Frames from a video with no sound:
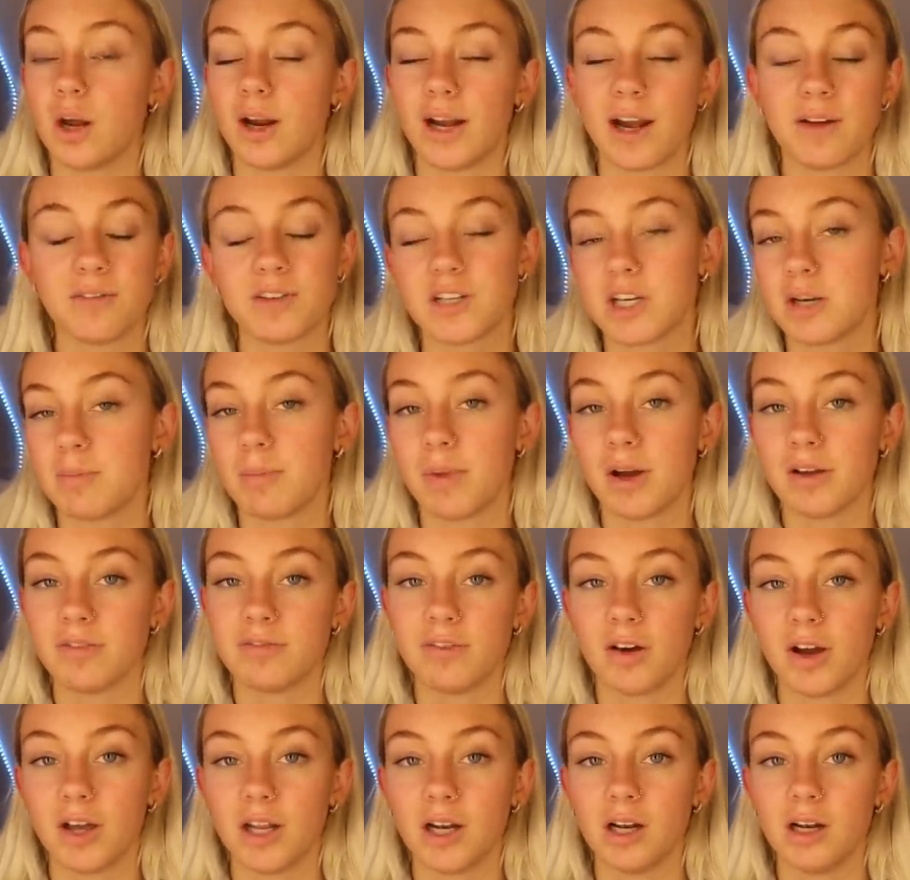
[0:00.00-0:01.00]
I never did my
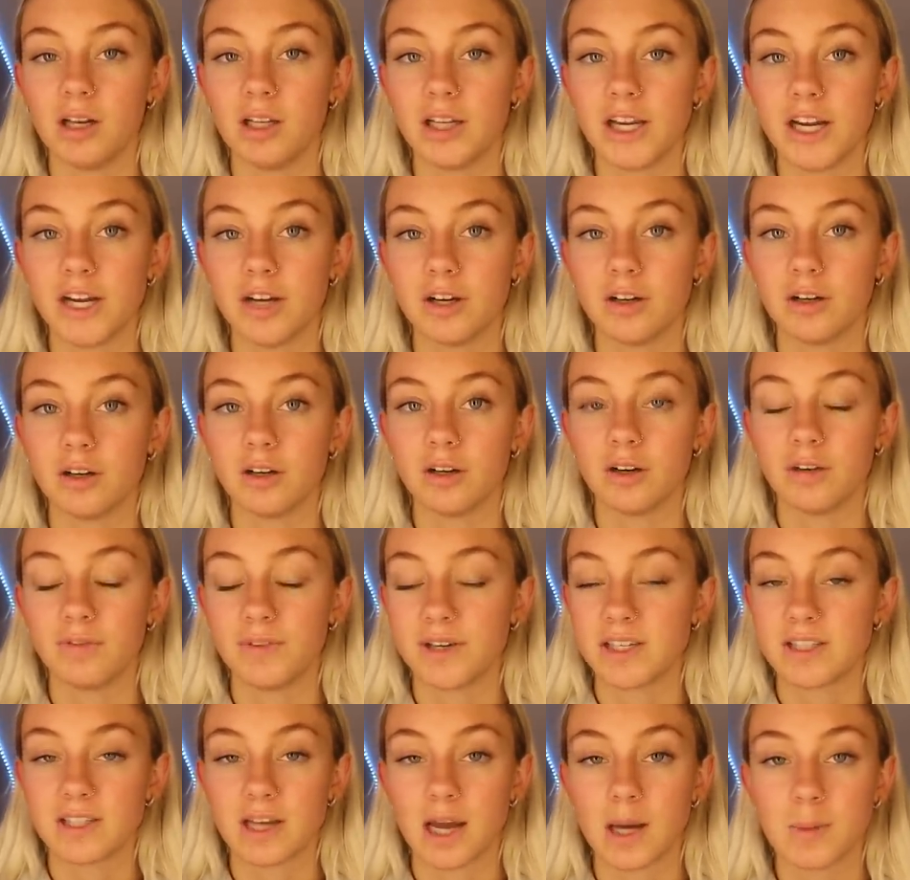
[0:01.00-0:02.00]
final year of
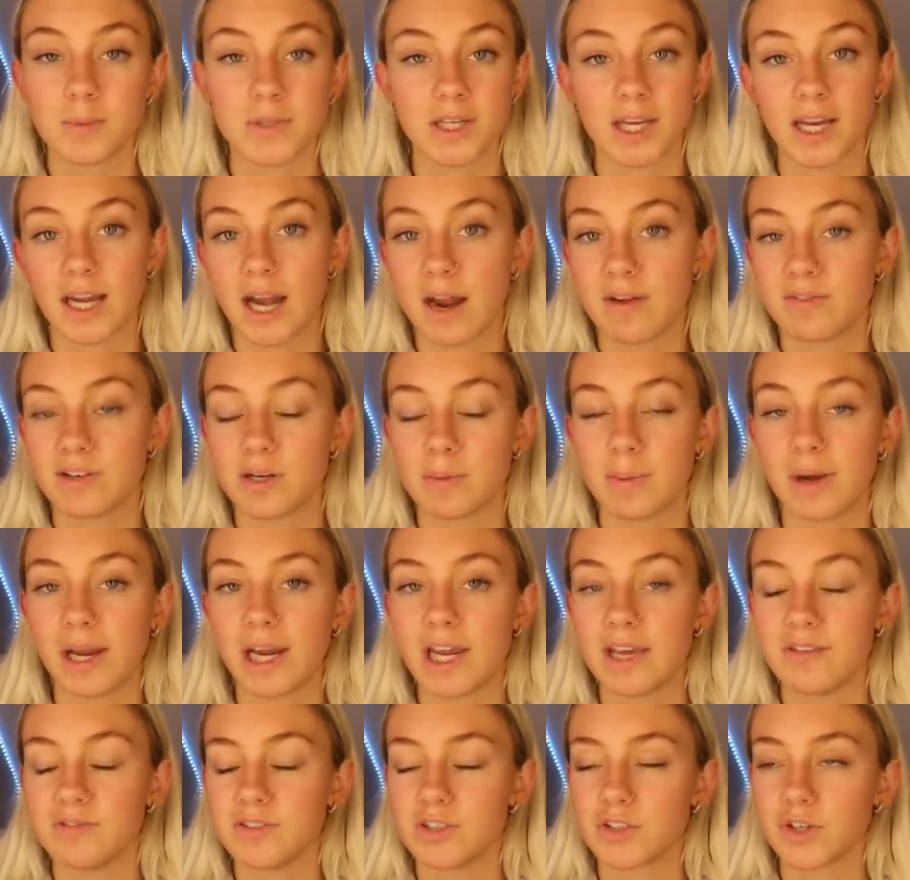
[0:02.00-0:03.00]
exams. Like, I never did my
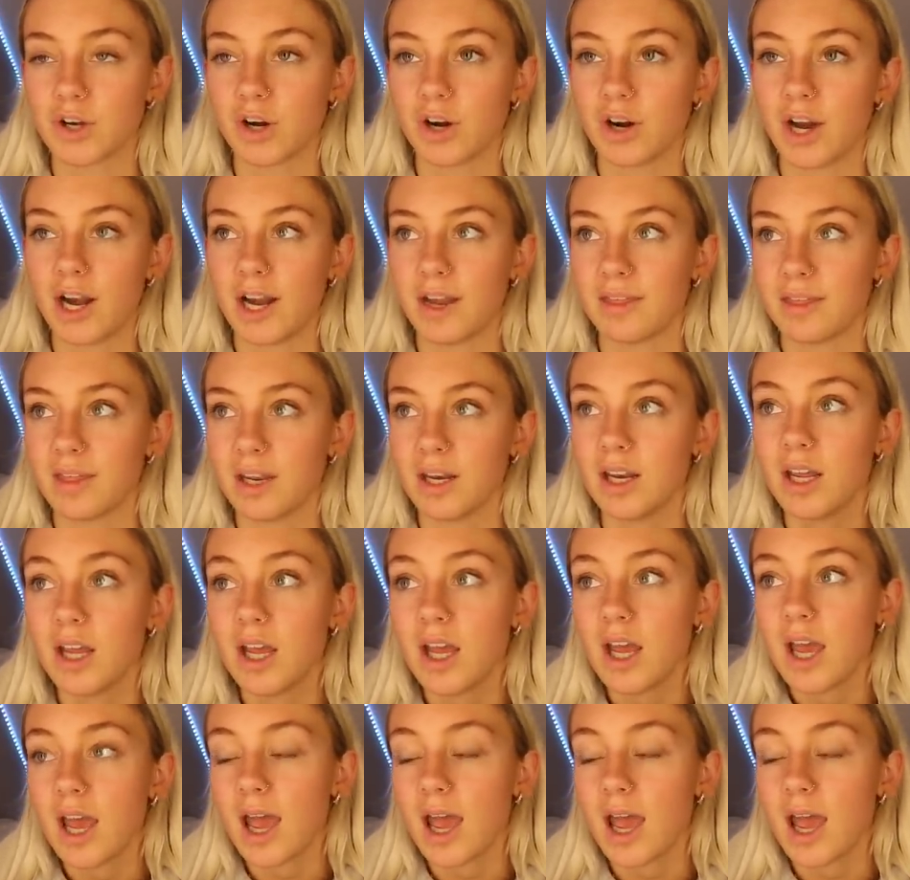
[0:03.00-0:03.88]
leaving cert or anything.